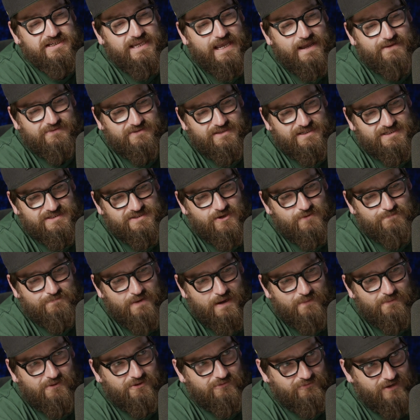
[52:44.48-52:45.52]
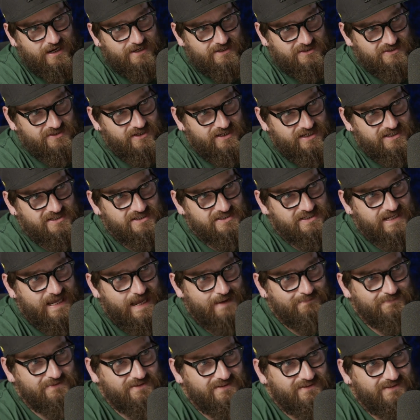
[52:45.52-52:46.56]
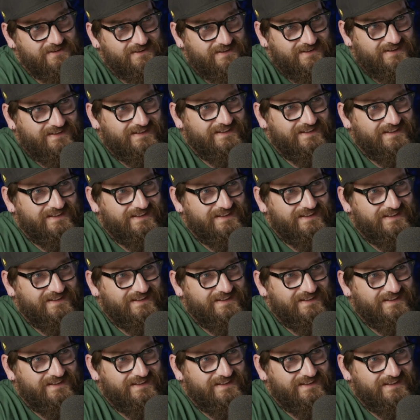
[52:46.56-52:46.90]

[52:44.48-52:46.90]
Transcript: capped. There's no bubble yeah. around it, so he just, no, just floated